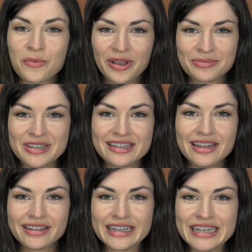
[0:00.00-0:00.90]
Welcome to the
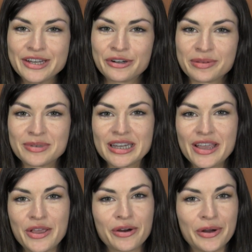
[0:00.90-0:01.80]
Daily Decrypt,
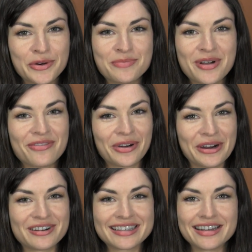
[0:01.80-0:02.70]
your home for
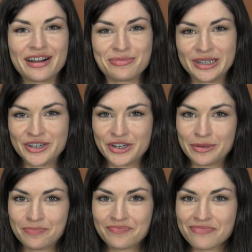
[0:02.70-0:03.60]
currency
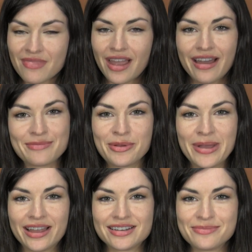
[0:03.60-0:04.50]
competition. I am
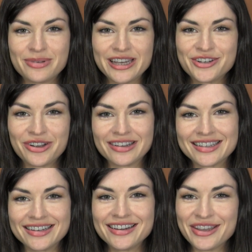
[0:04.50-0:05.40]
Amanda B.
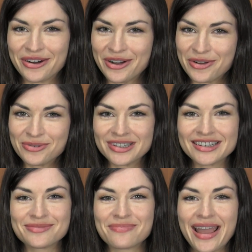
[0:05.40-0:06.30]
Johnson, your
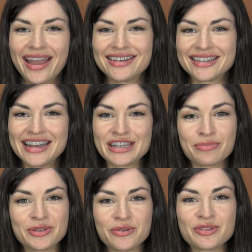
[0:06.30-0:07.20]
host, and today's
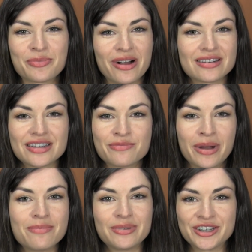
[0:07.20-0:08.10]
episode is brought to you
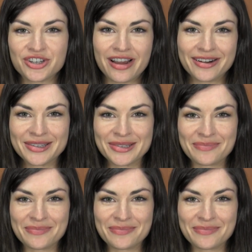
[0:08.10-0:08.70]
by BitShares.